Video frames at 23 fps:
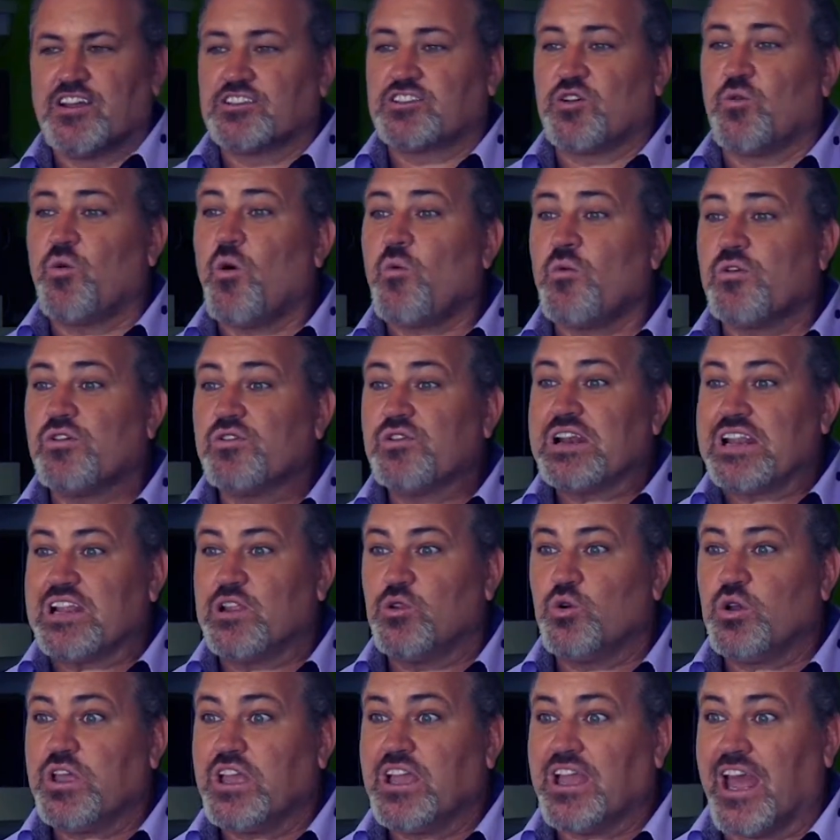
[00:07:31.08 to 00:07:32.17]
So what we're really
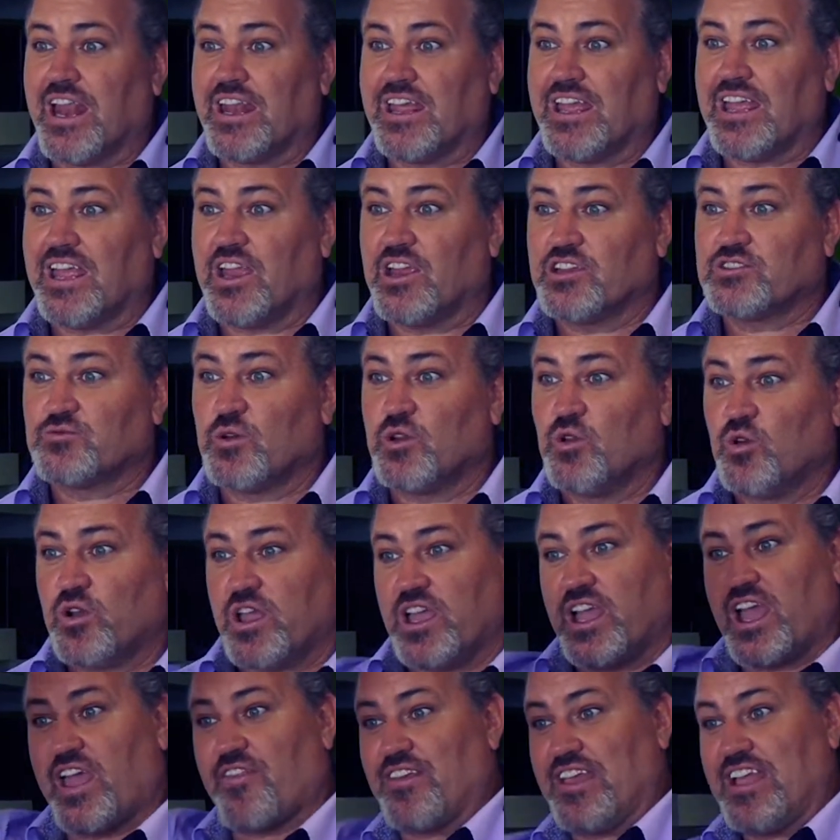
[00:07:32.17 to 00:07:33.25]
looking at here is we're
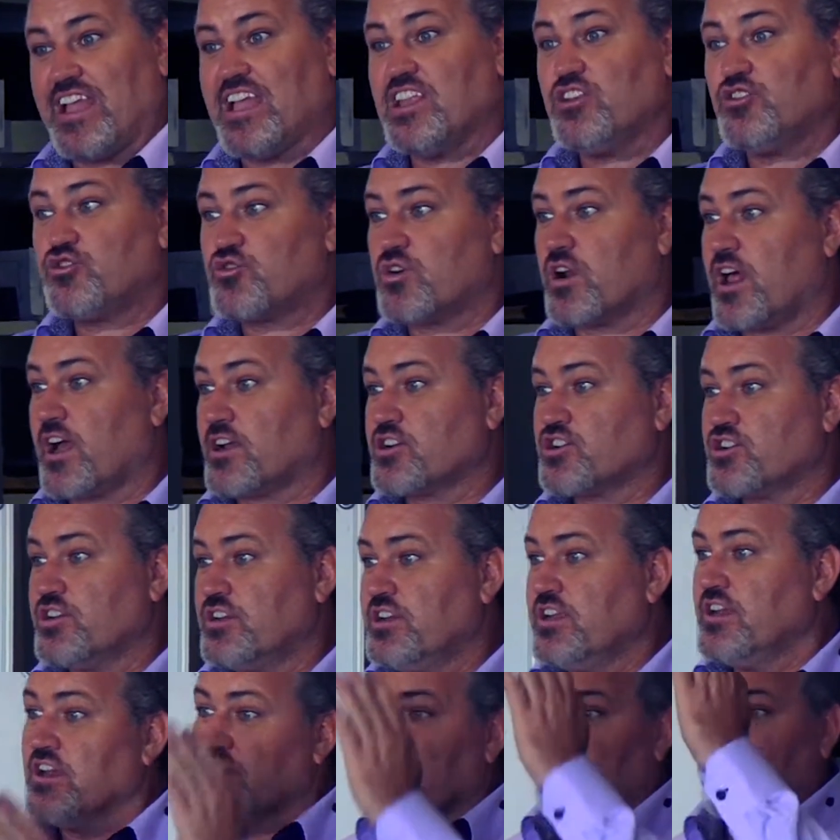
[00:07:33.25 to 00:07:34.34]
looking at the
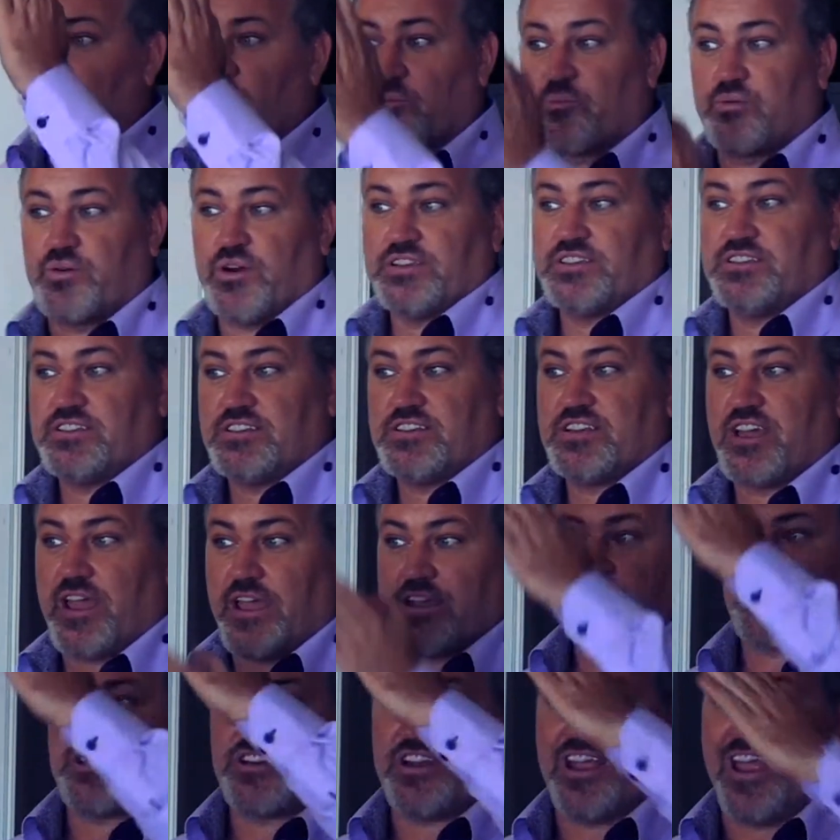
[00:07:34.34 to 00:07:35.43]
introduction, the
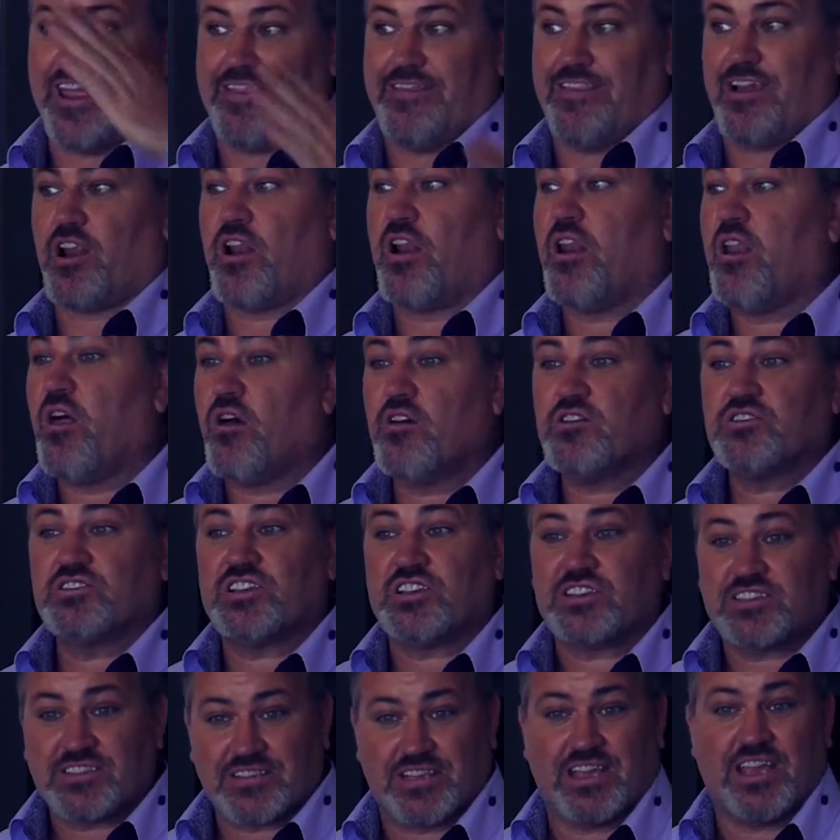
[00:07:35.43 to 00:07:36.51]
presentation, and the
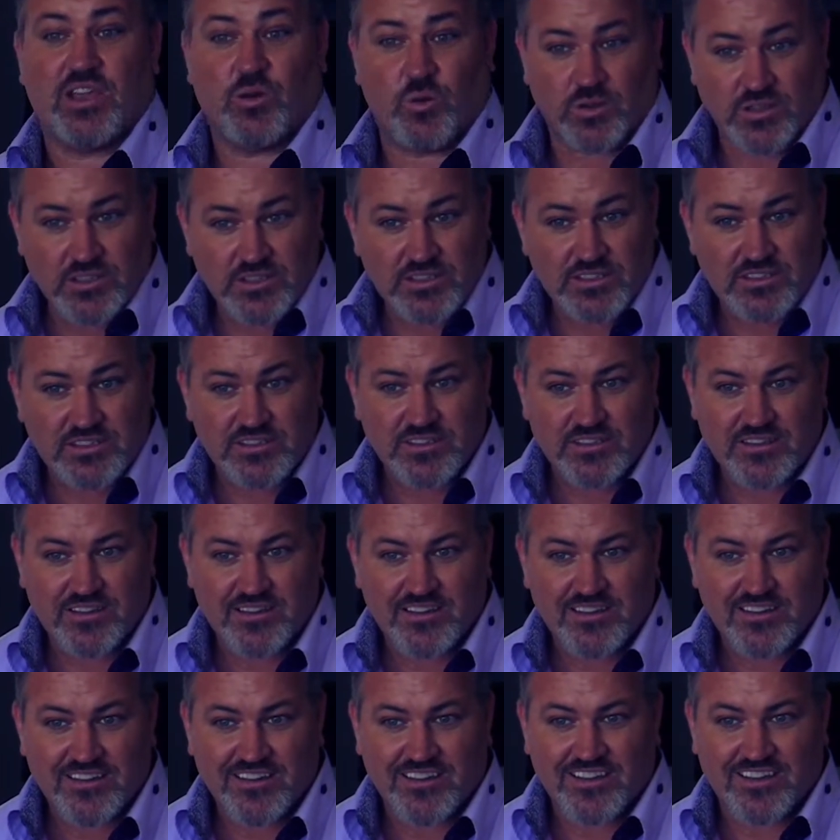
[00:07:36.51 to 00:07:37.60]
closing sequence.
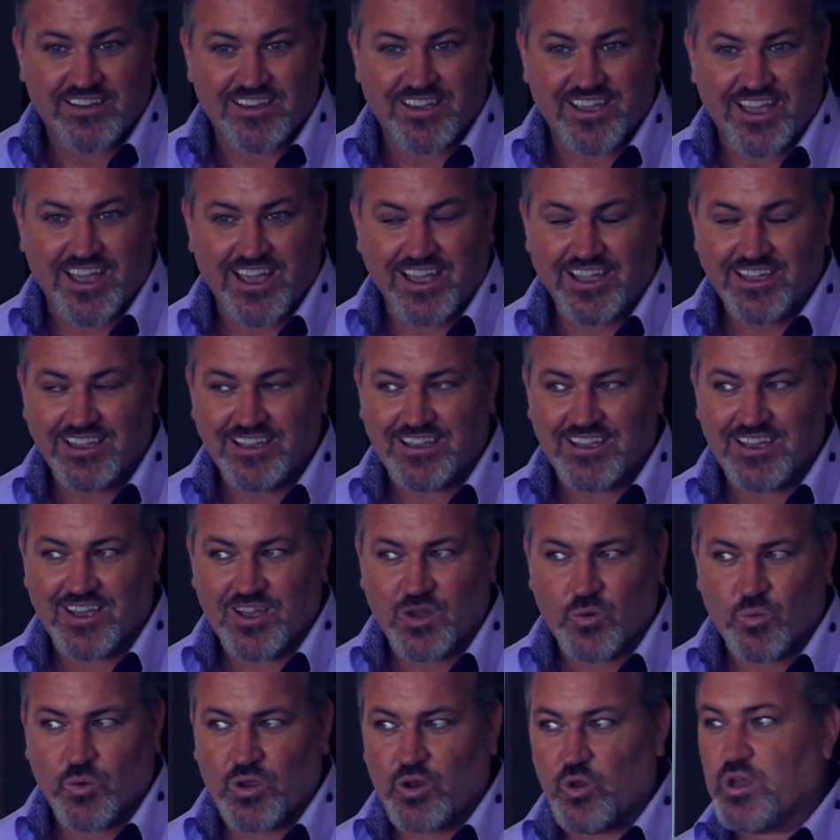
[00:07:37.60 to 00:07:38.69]
Okay?
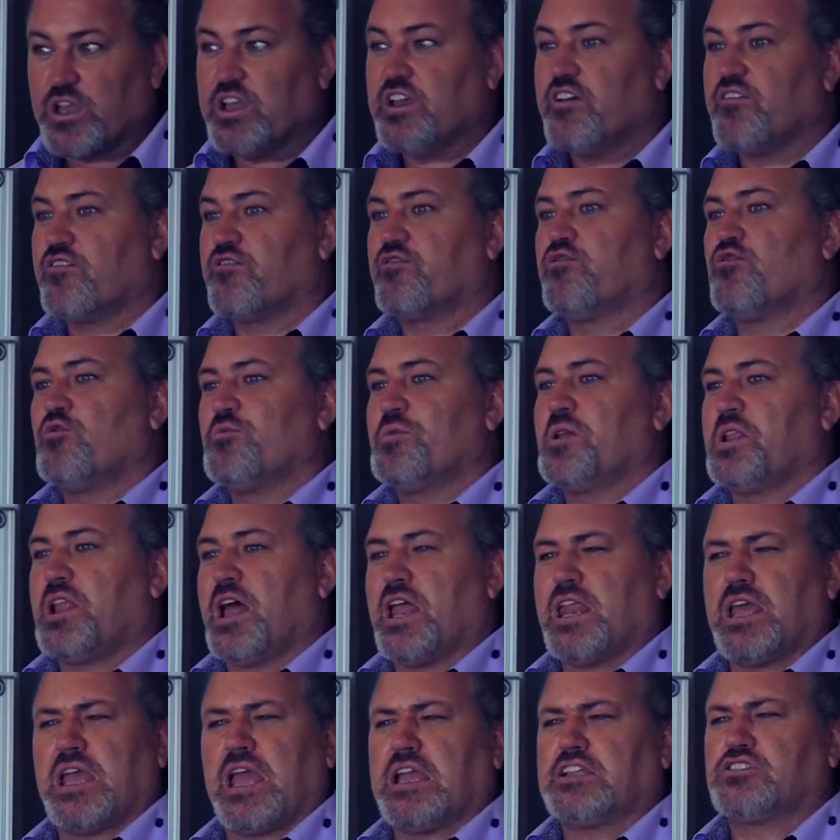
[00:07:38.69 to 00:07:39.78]
We're looking at
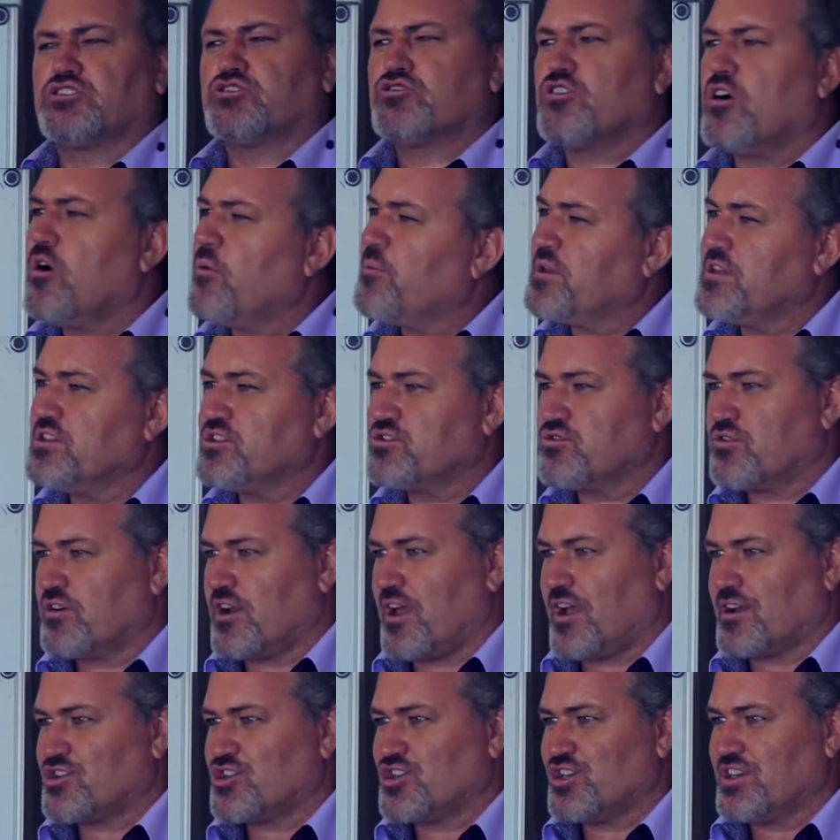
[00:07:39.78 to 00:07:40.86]
formulating a top
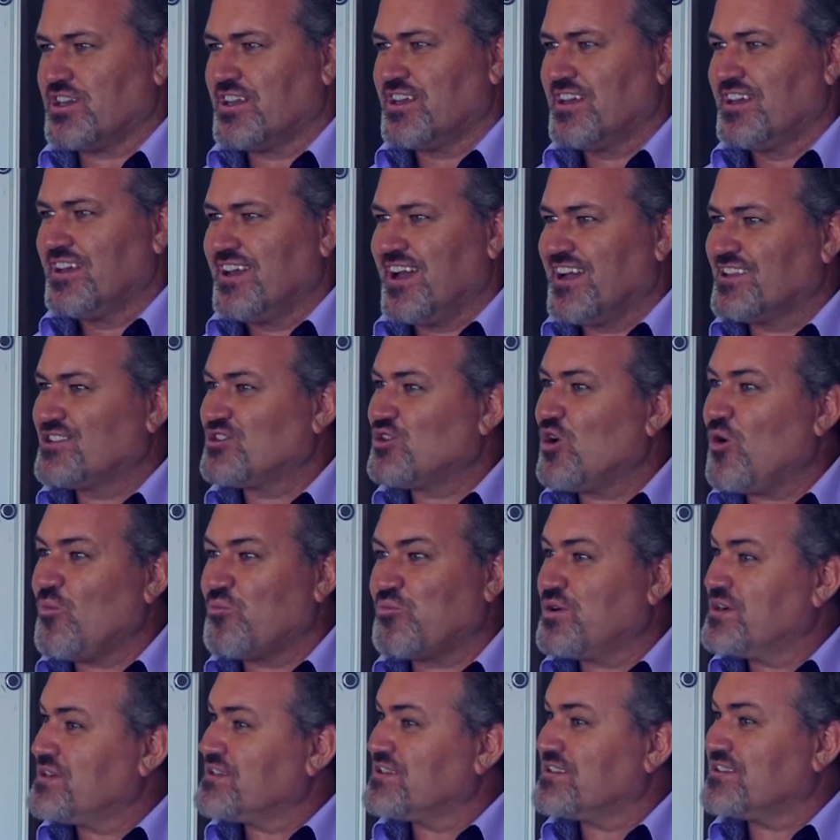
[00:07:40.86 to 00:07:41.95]
introduction, a
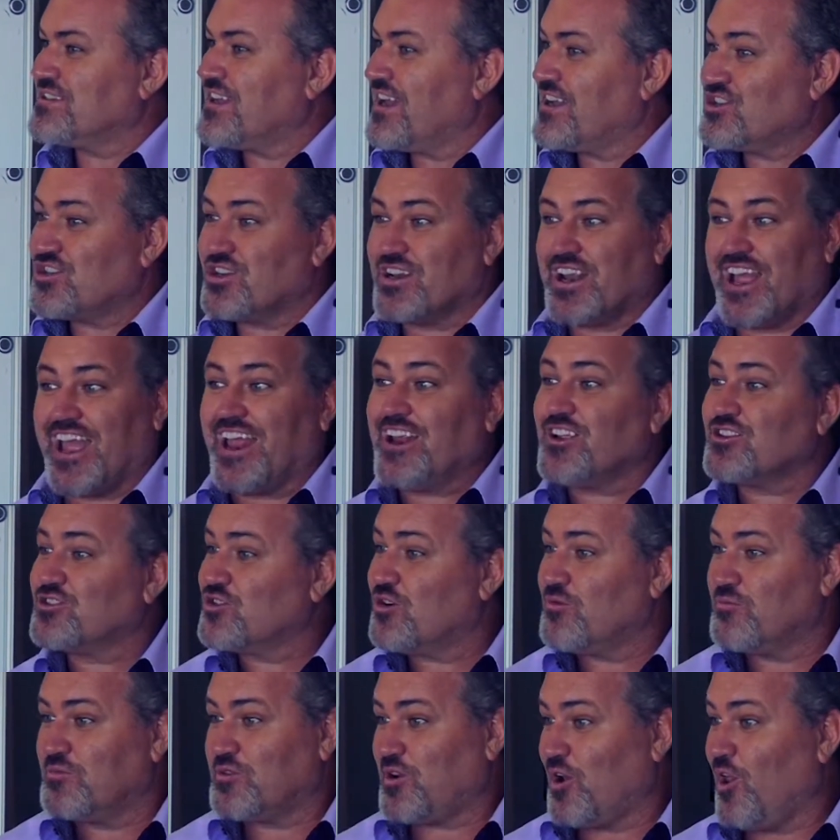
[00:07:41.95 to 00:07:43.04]
top presentation, and a
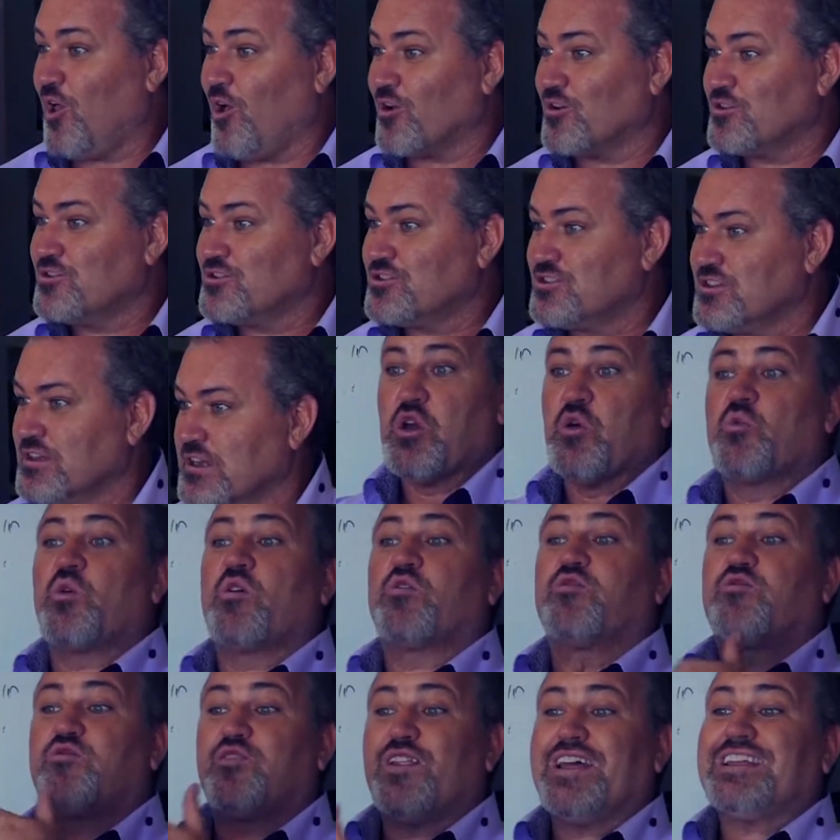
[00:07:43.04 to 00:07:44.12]
top close,
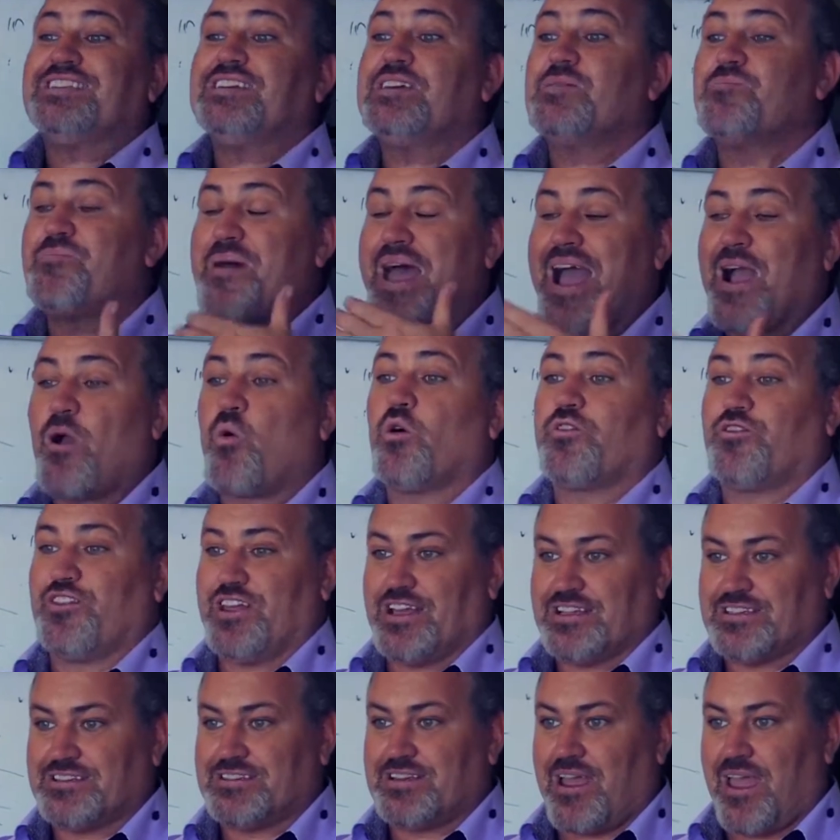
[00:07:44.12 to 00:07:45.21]
reflecting back what
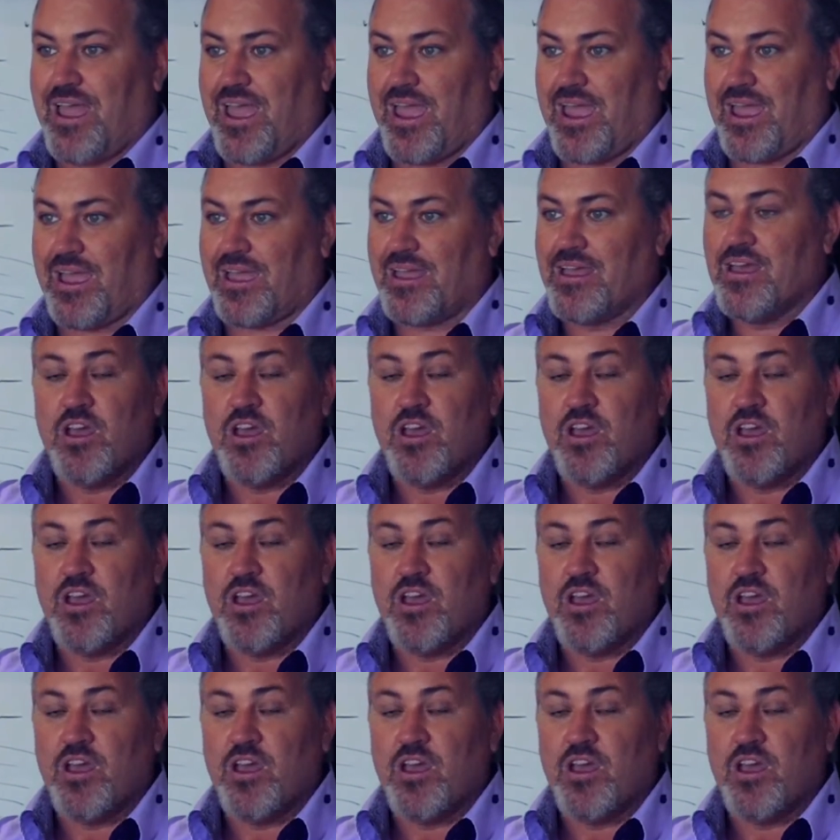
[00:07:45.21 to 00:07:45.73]
they're saying.